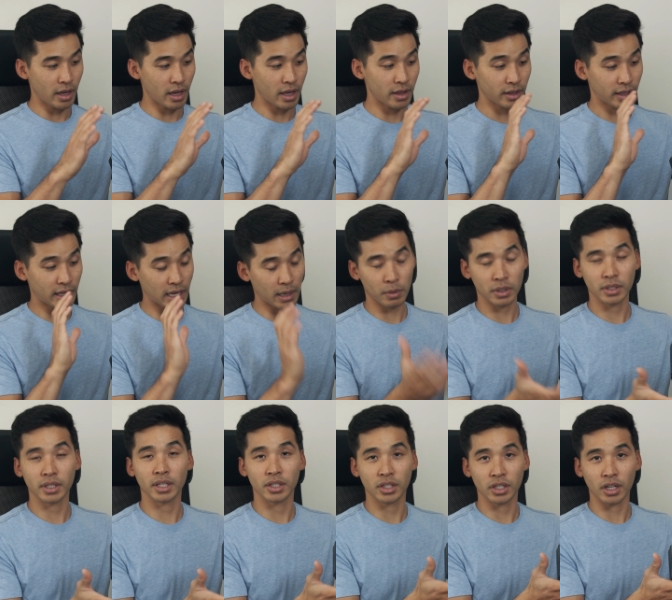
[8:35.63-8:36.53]
And the camera
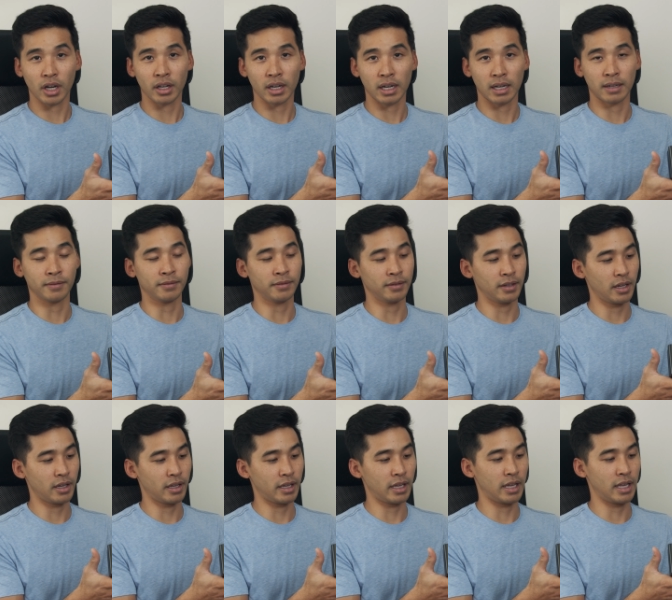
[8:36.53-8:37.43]
did shut off,
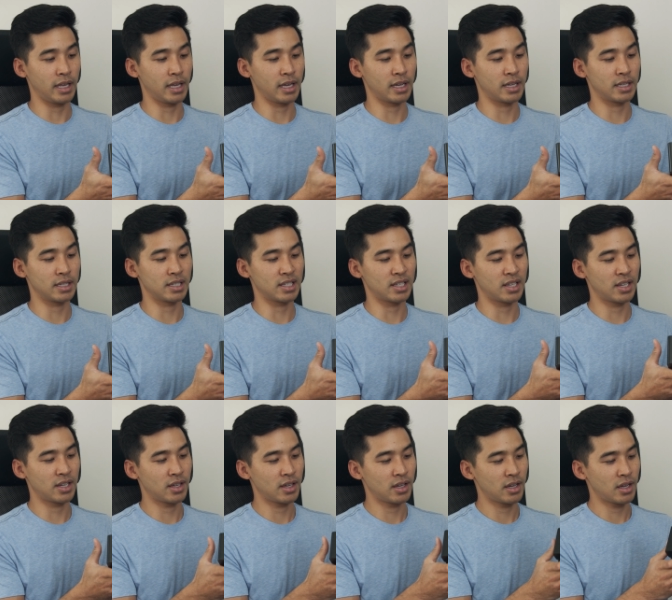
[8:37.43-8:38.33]
and
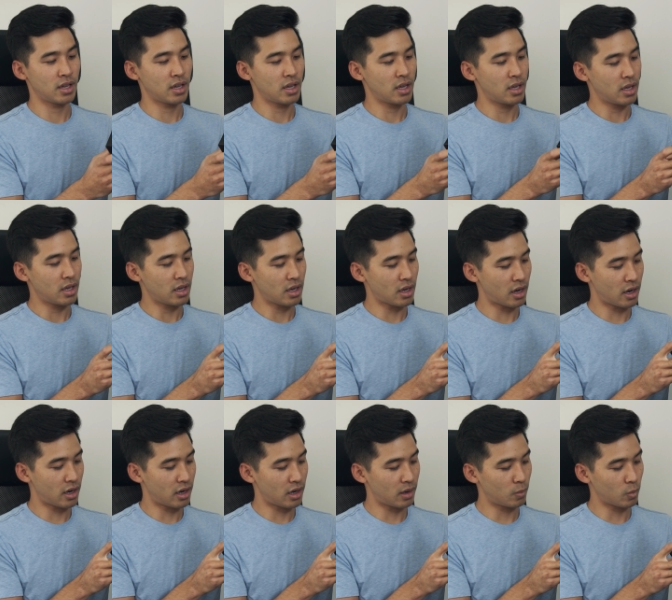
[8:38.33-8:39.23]

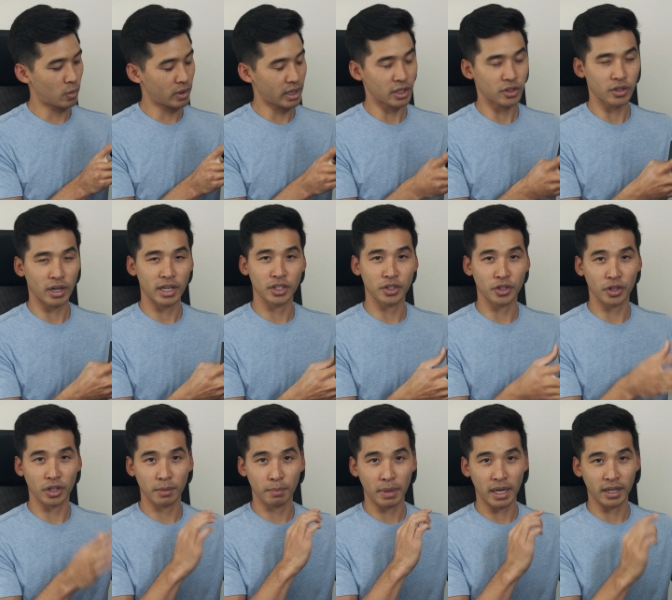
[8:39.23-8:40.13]
when I tried to
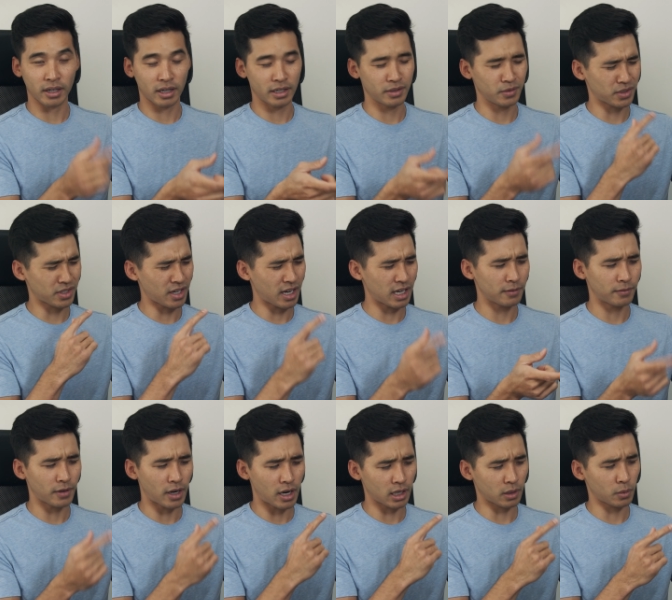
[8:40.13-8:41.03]
turn it back on, it was kind
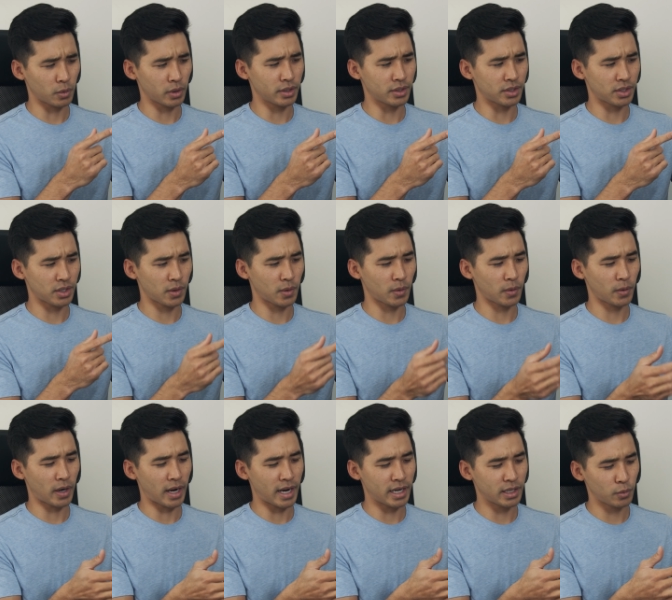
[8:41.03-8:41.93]
of awkward,
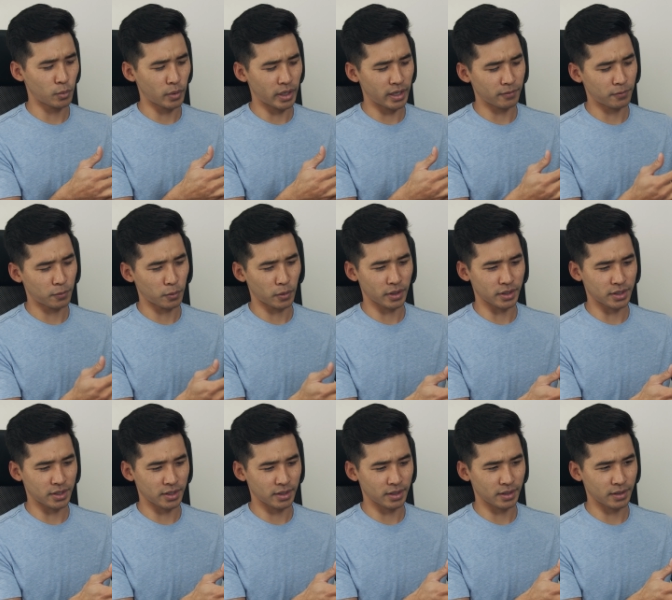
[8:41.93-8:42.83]
so I had to wait for it
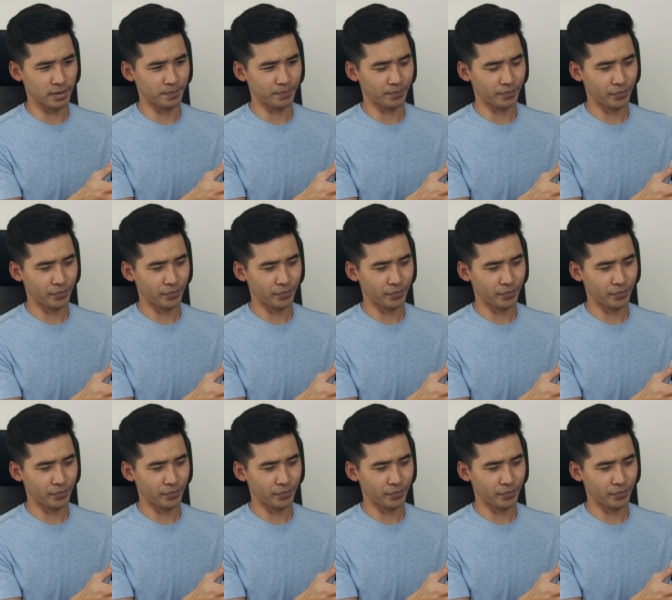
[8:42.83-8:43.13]
to